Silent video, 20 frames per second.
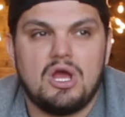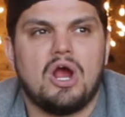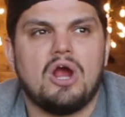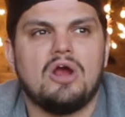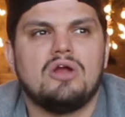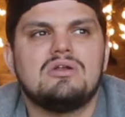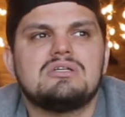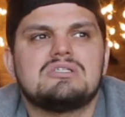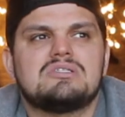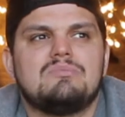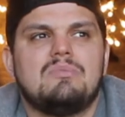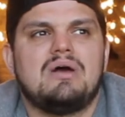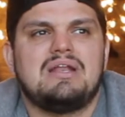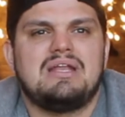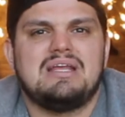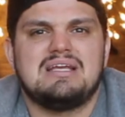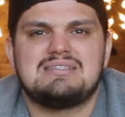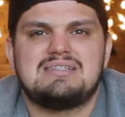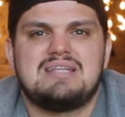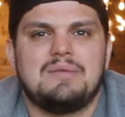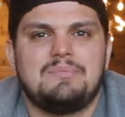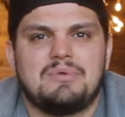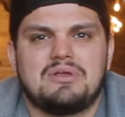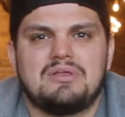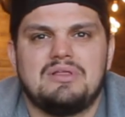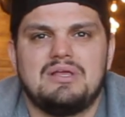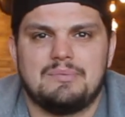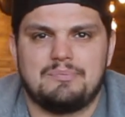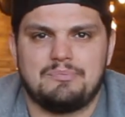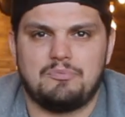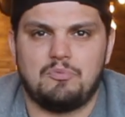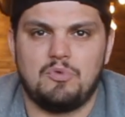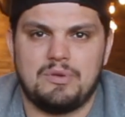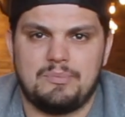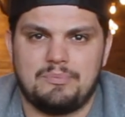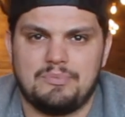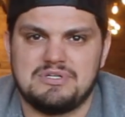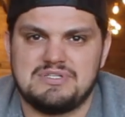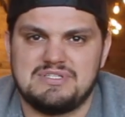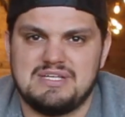Earnest money is typically
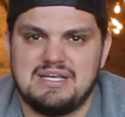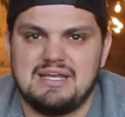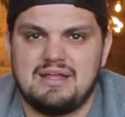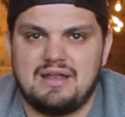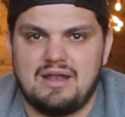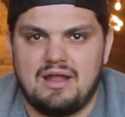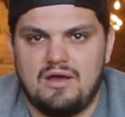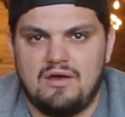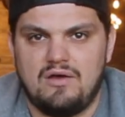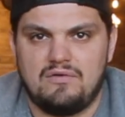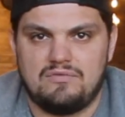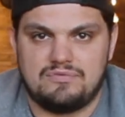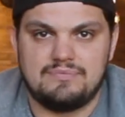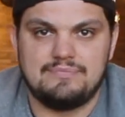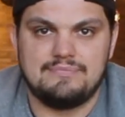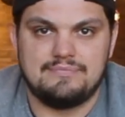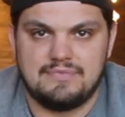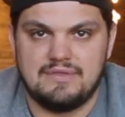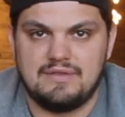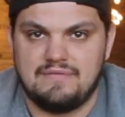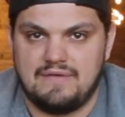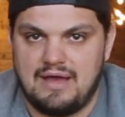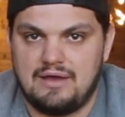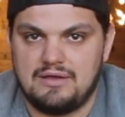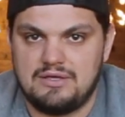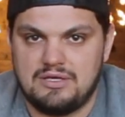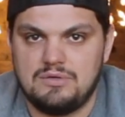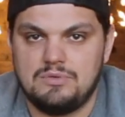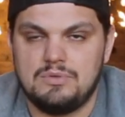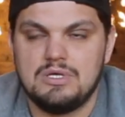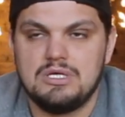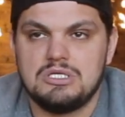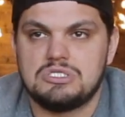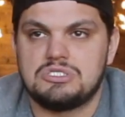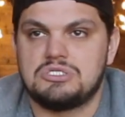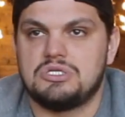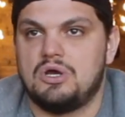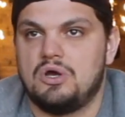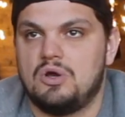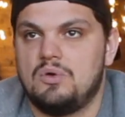1% of the value.
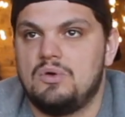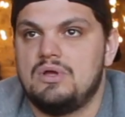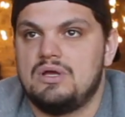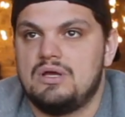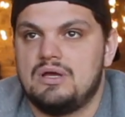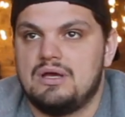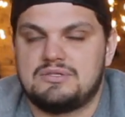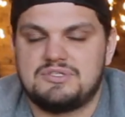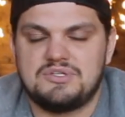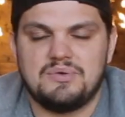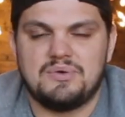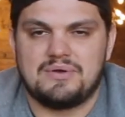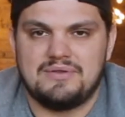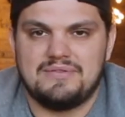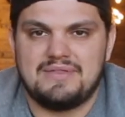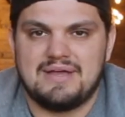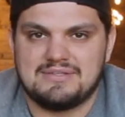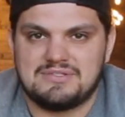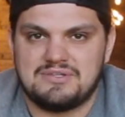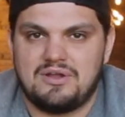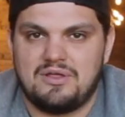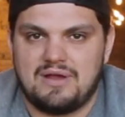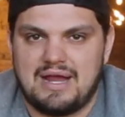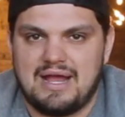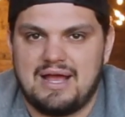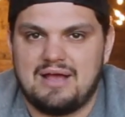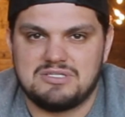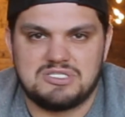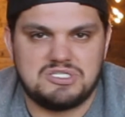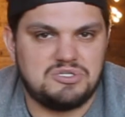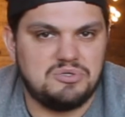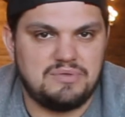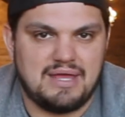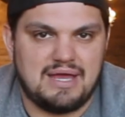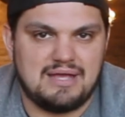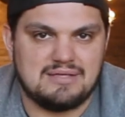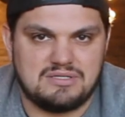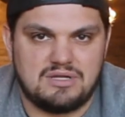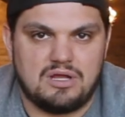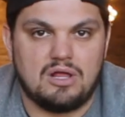So a $200,000 house,
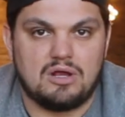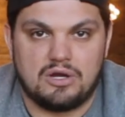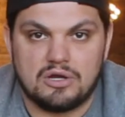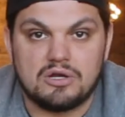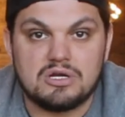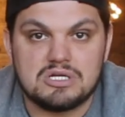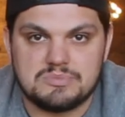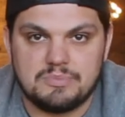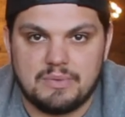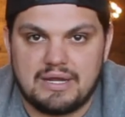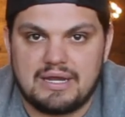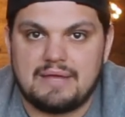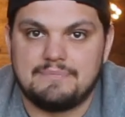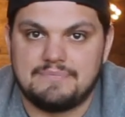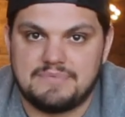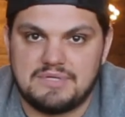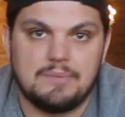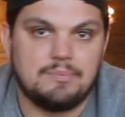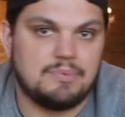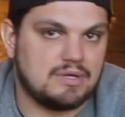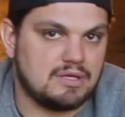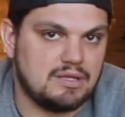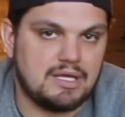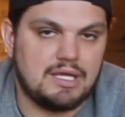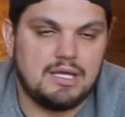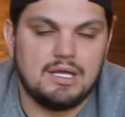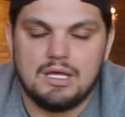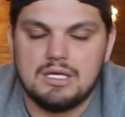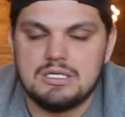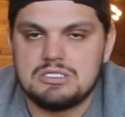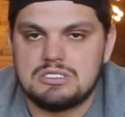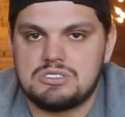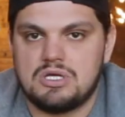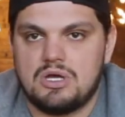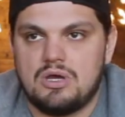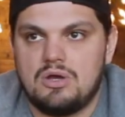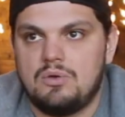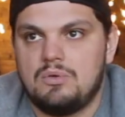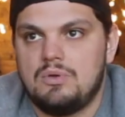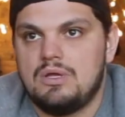$2,000 earnest money typically.
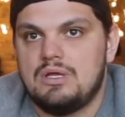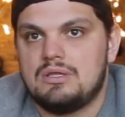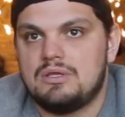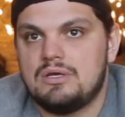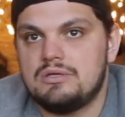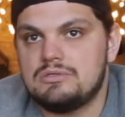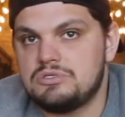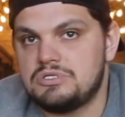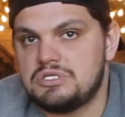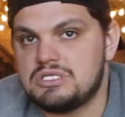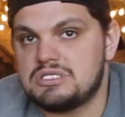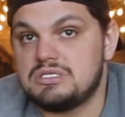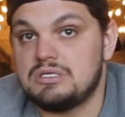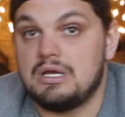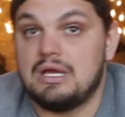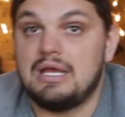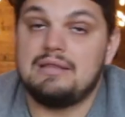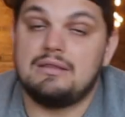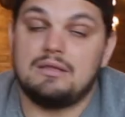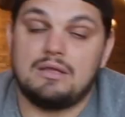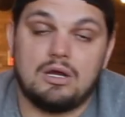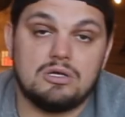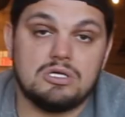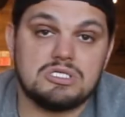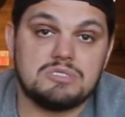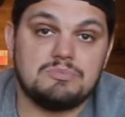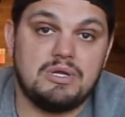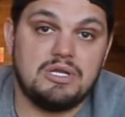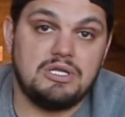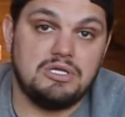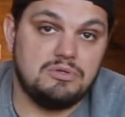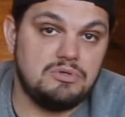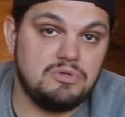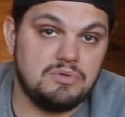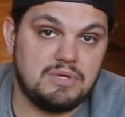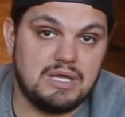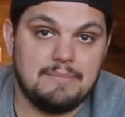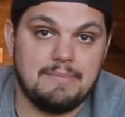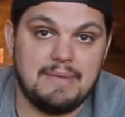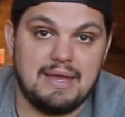So those are just, and the earnest money you do
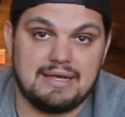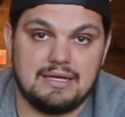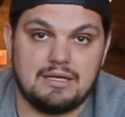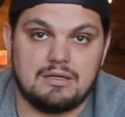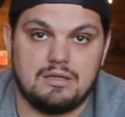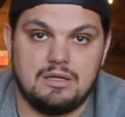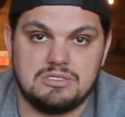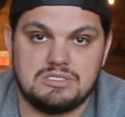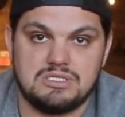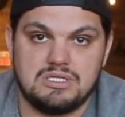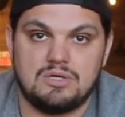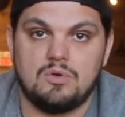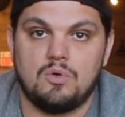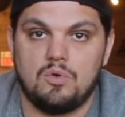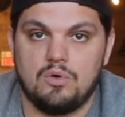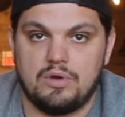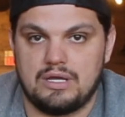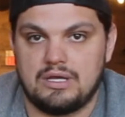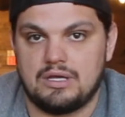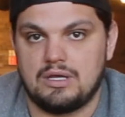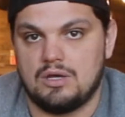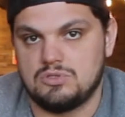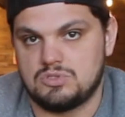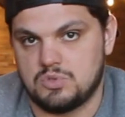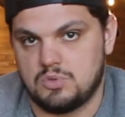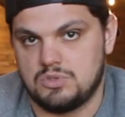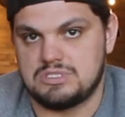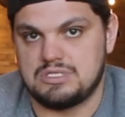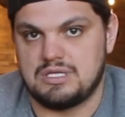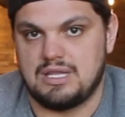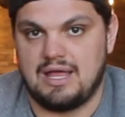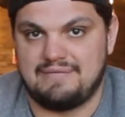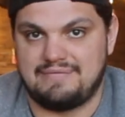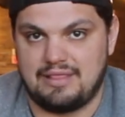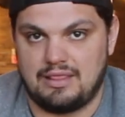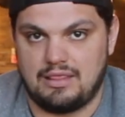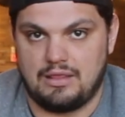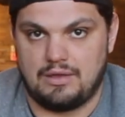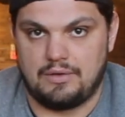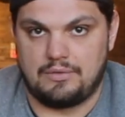get back at closing, or it can go towards the life
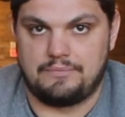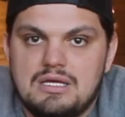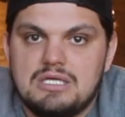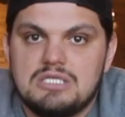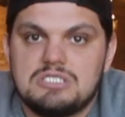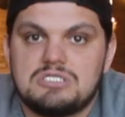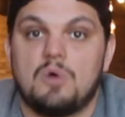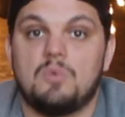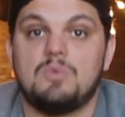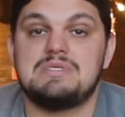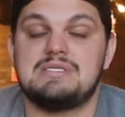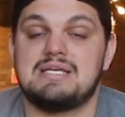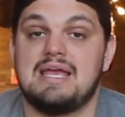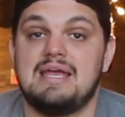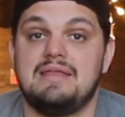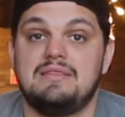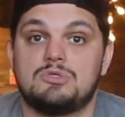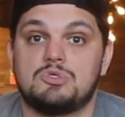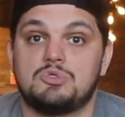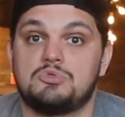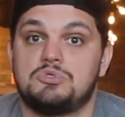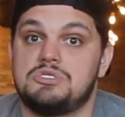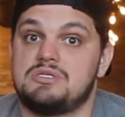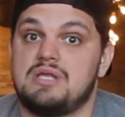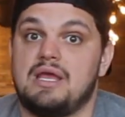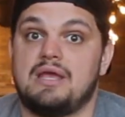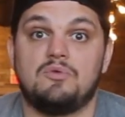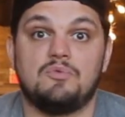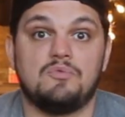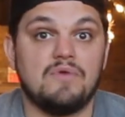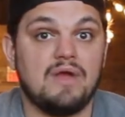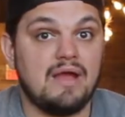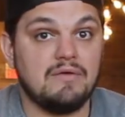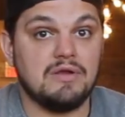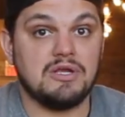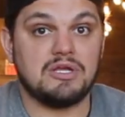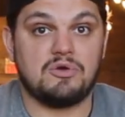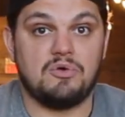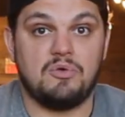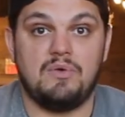of the loan. So once again, this was just a
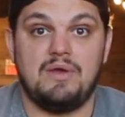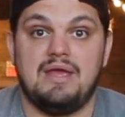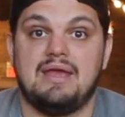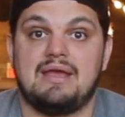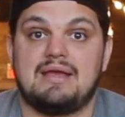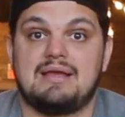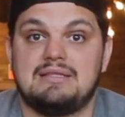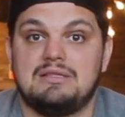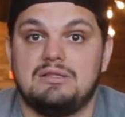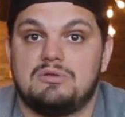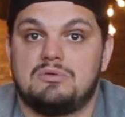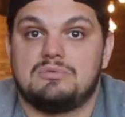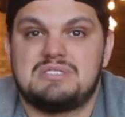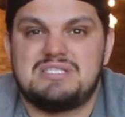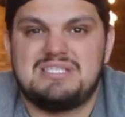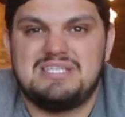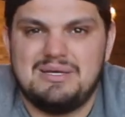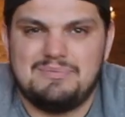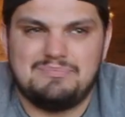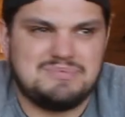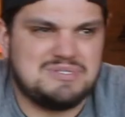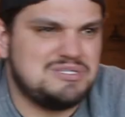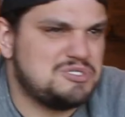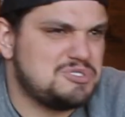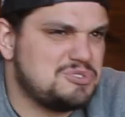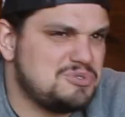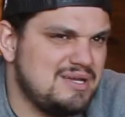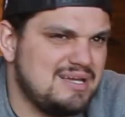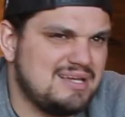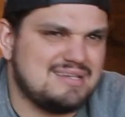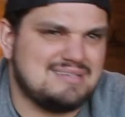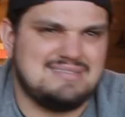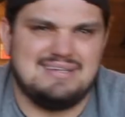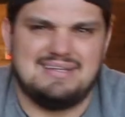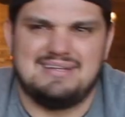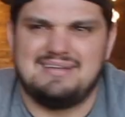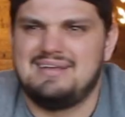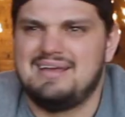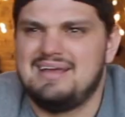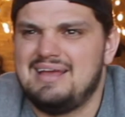very quick little tips and tricks
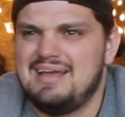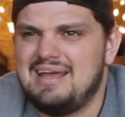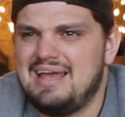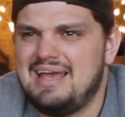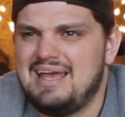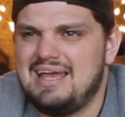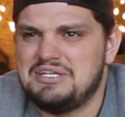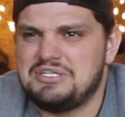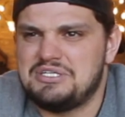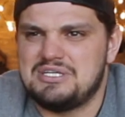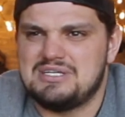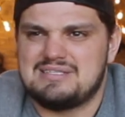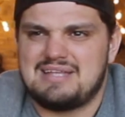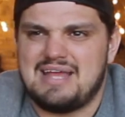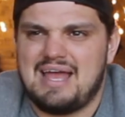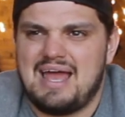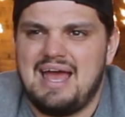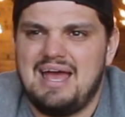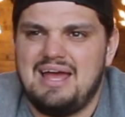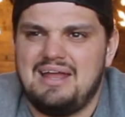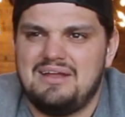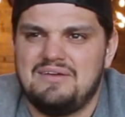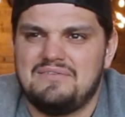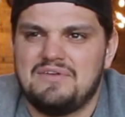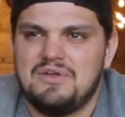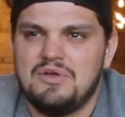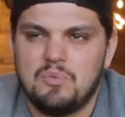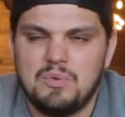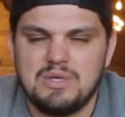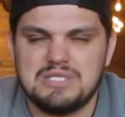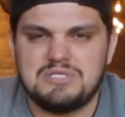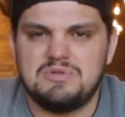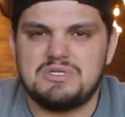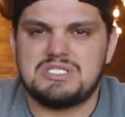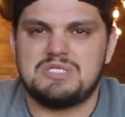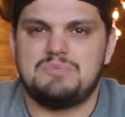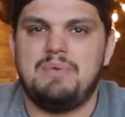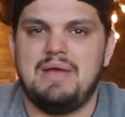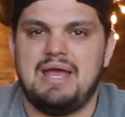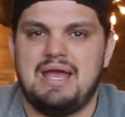and just what to
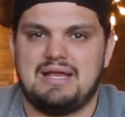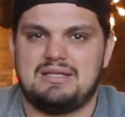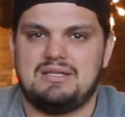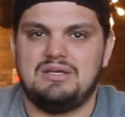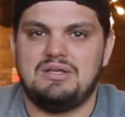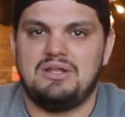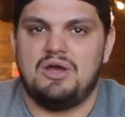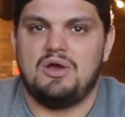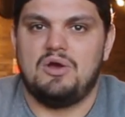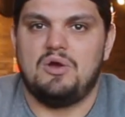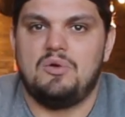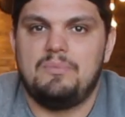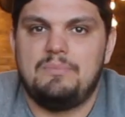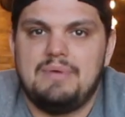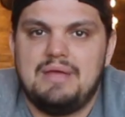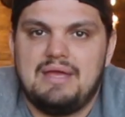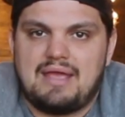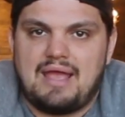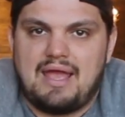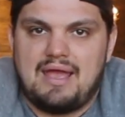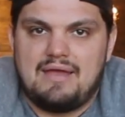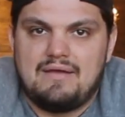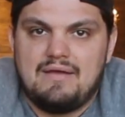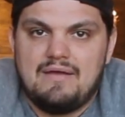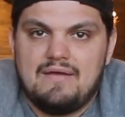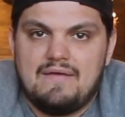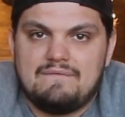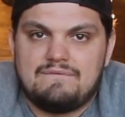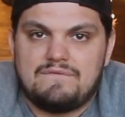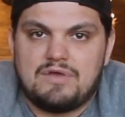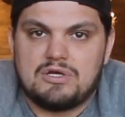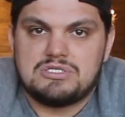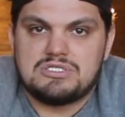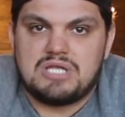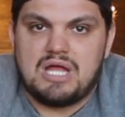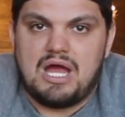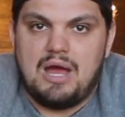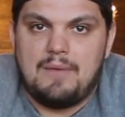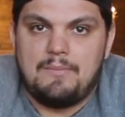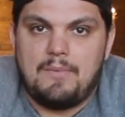expect, being a
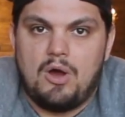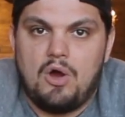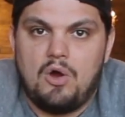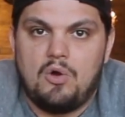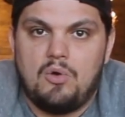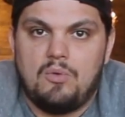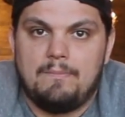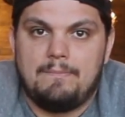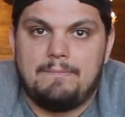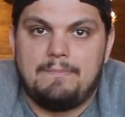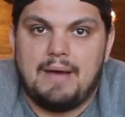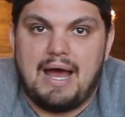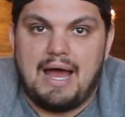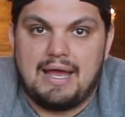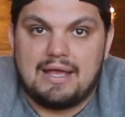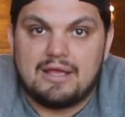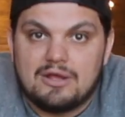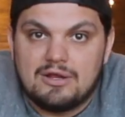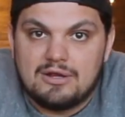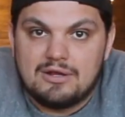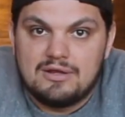first-time home buyer.